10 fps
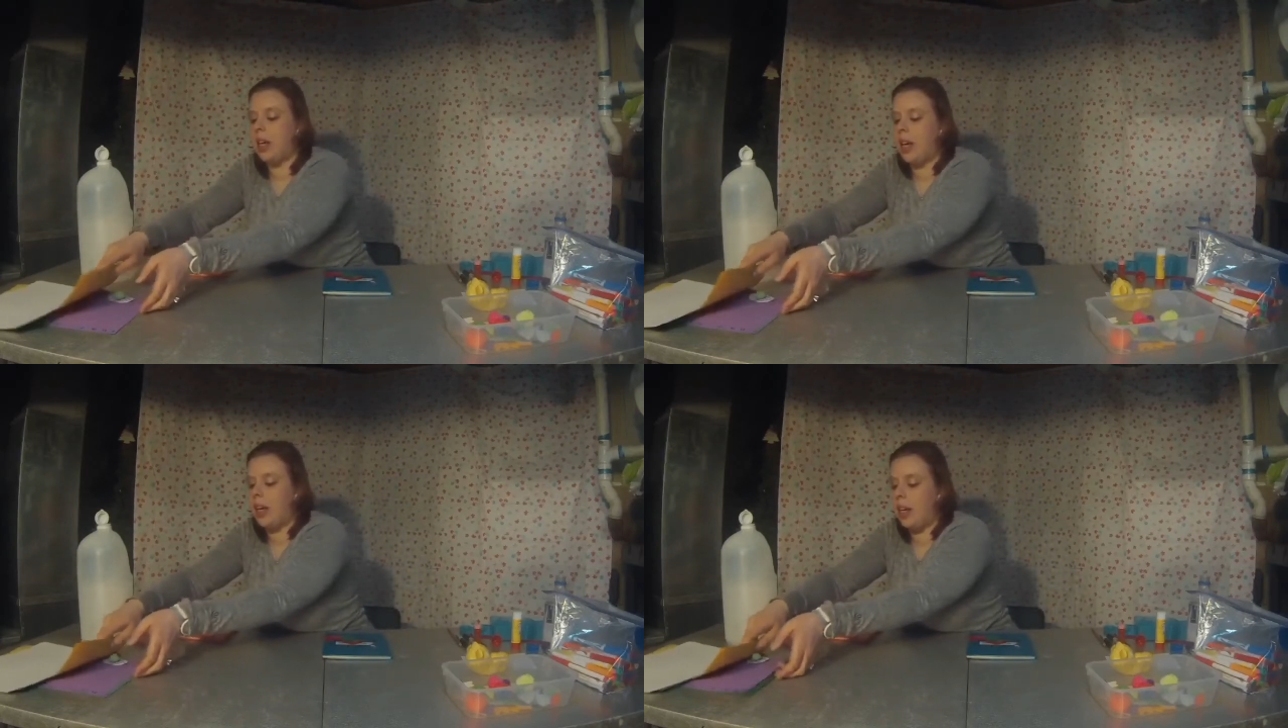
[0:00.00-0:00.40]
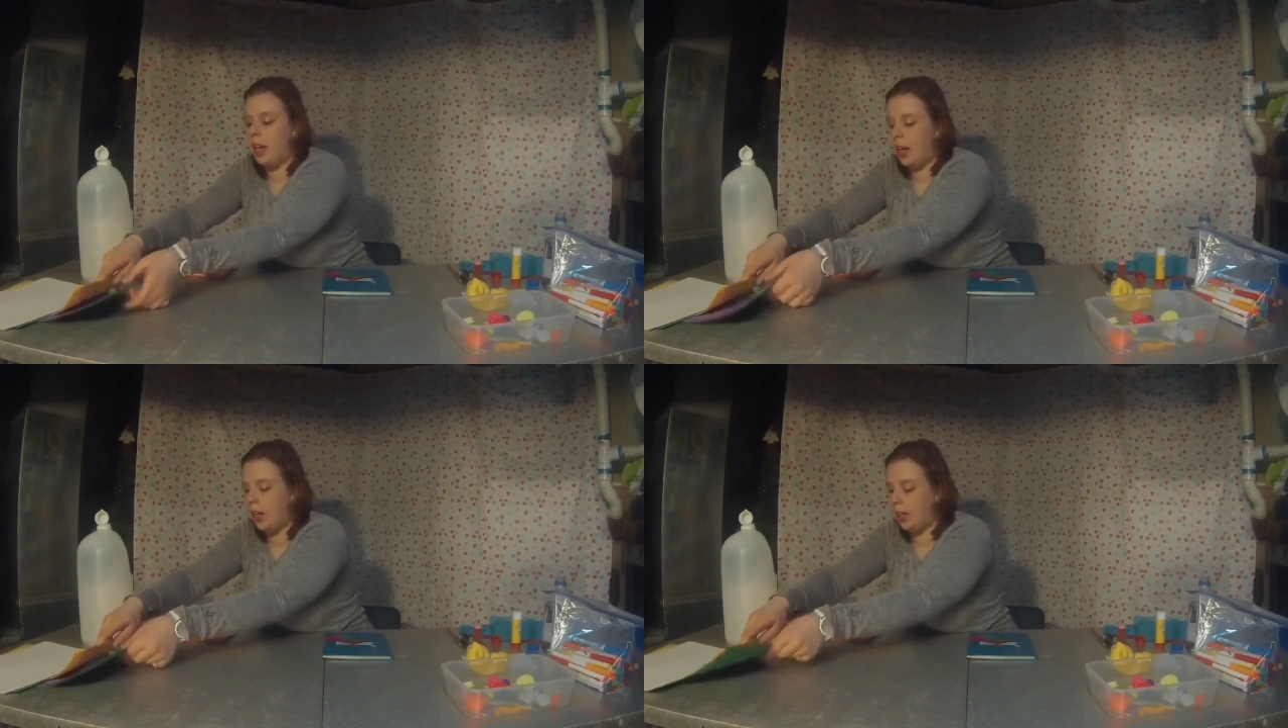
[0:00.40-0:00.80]
it
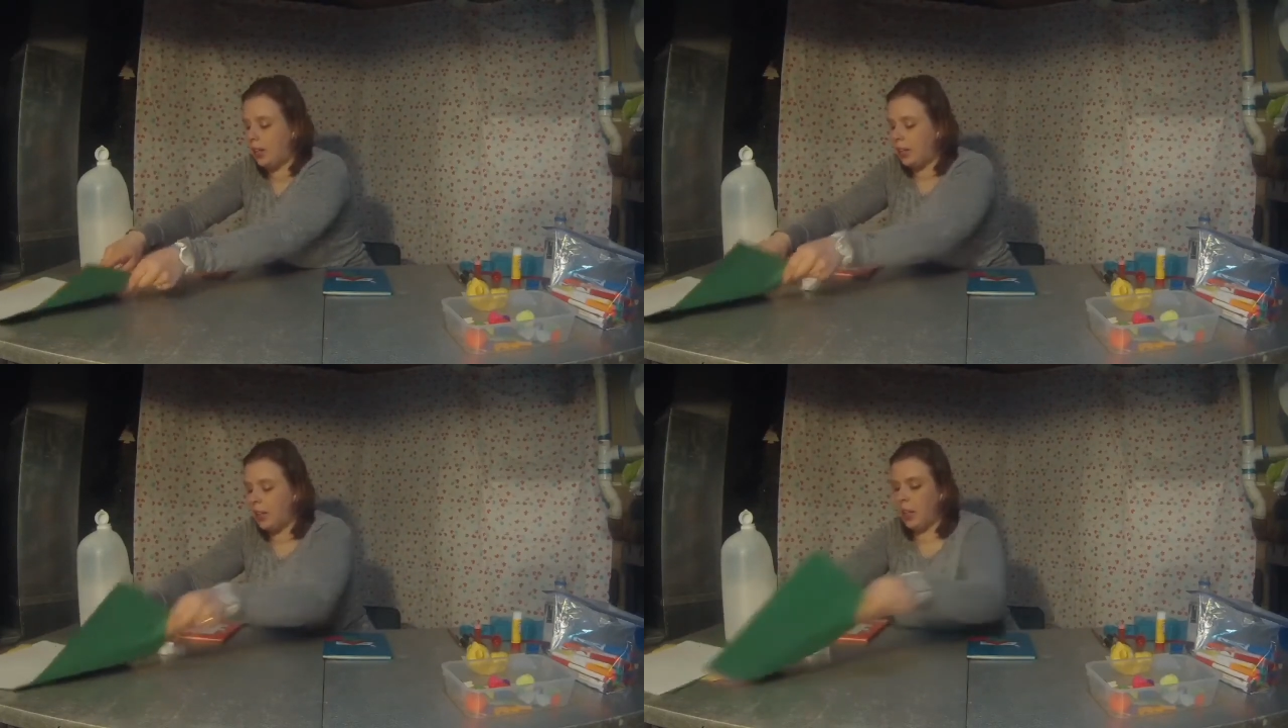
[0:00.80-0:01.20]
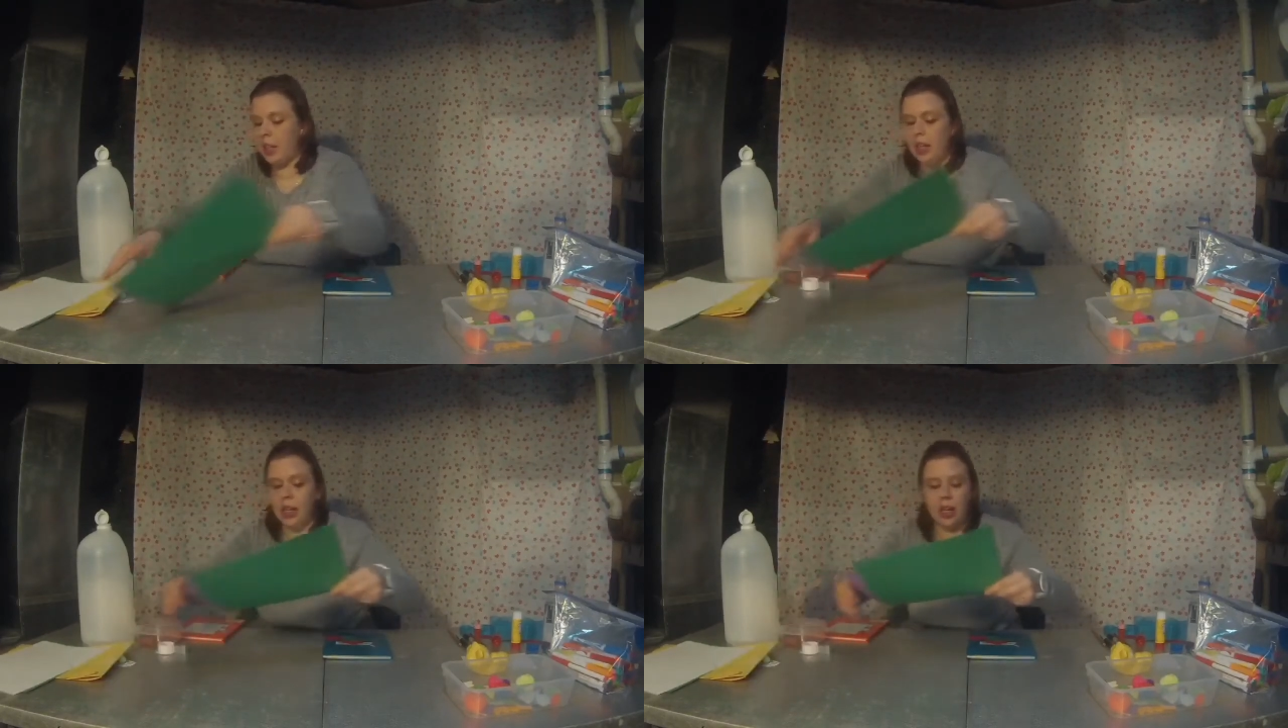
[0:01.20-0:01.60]
is
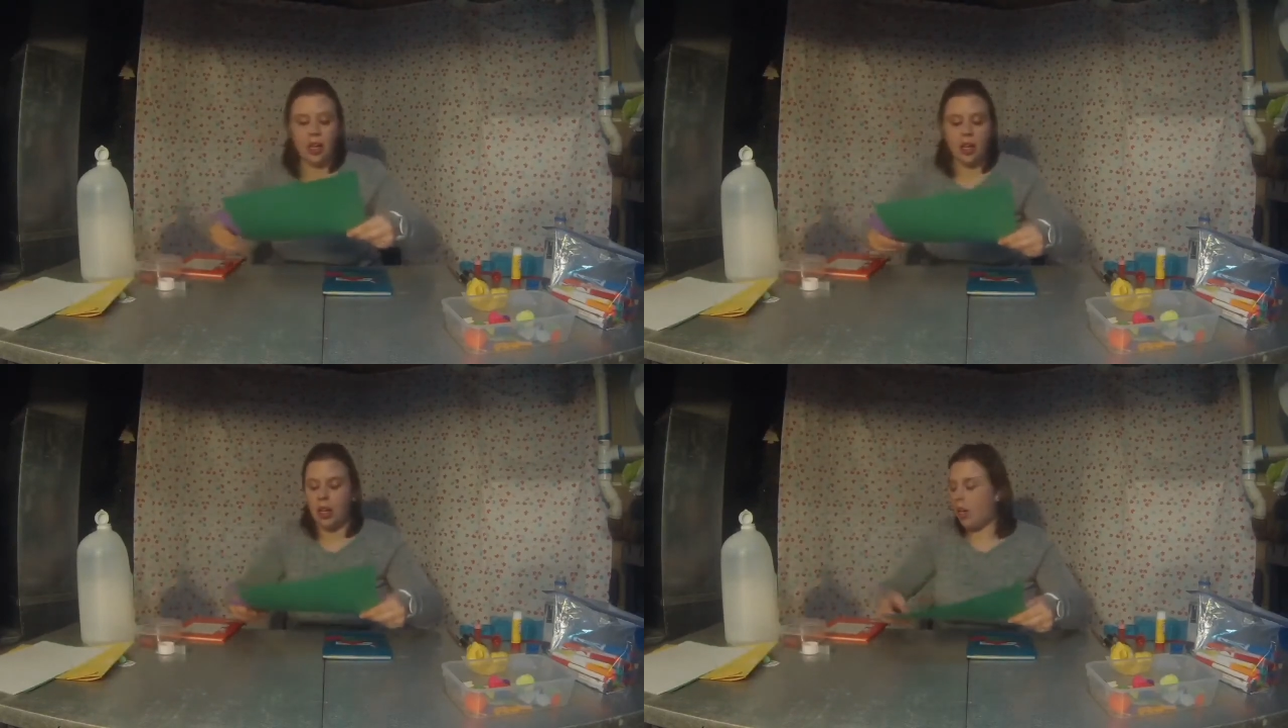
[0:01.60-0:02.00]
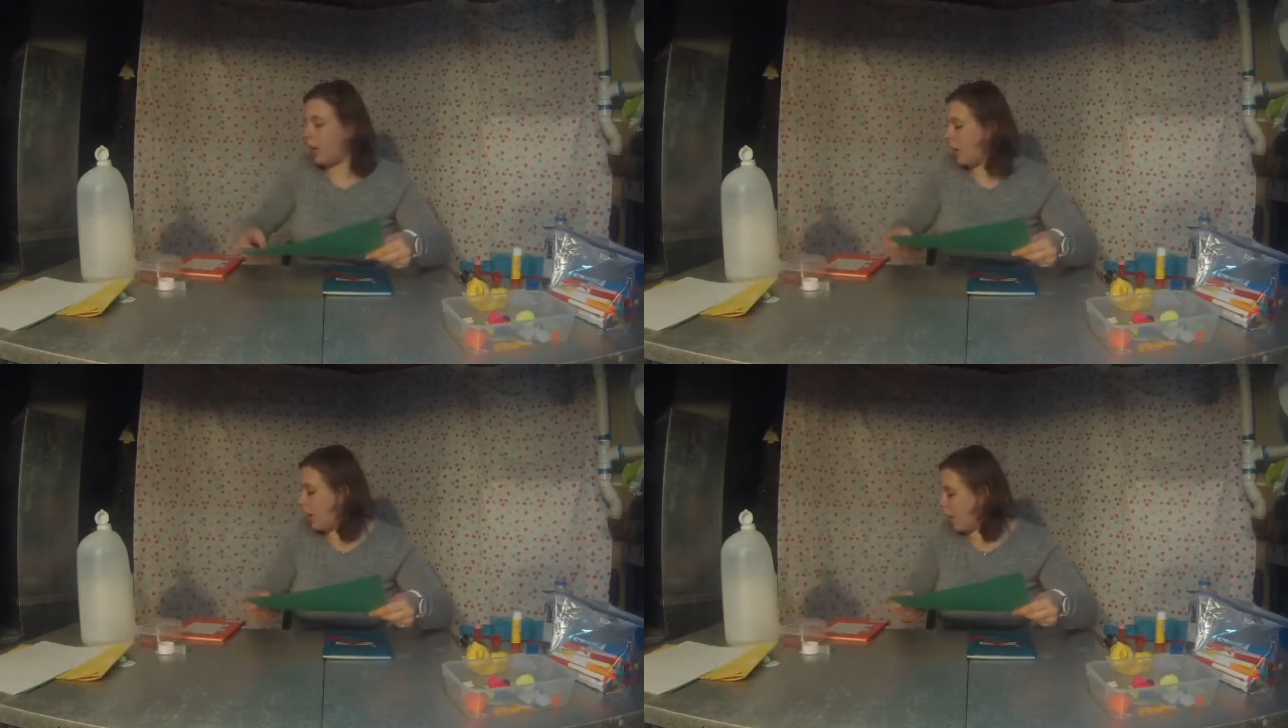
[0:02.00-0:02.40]

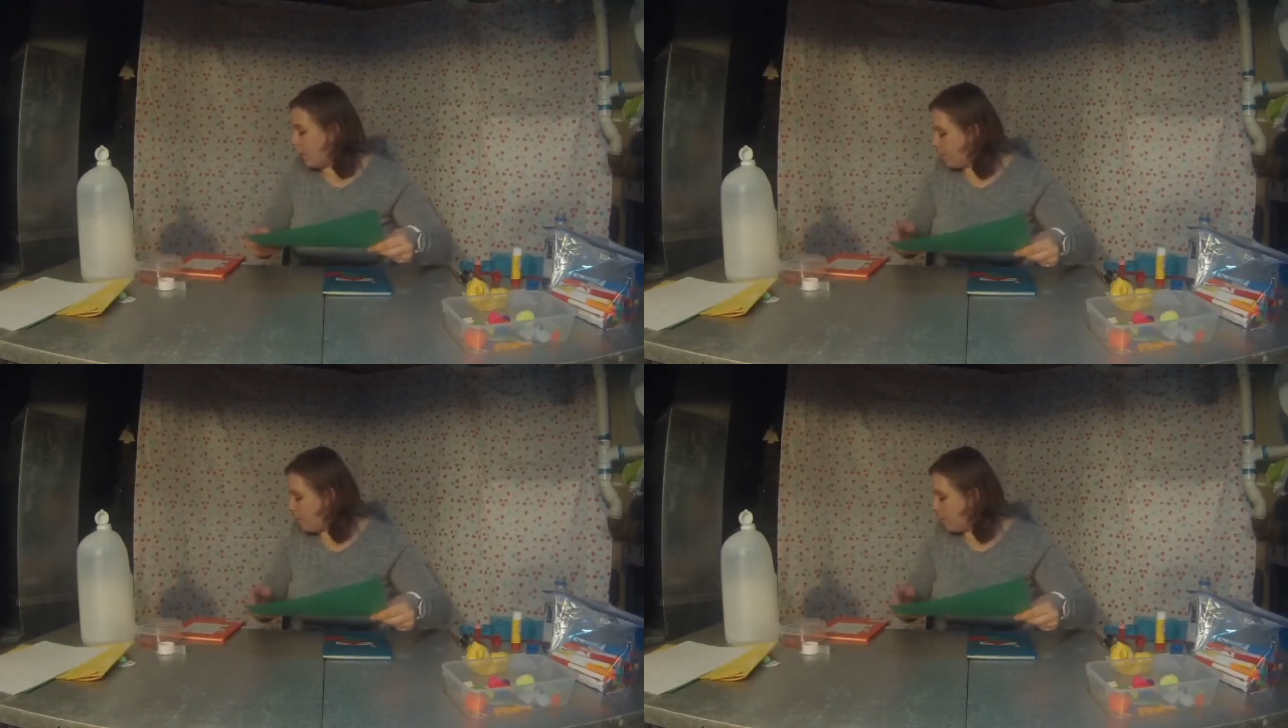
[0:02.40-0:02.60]
I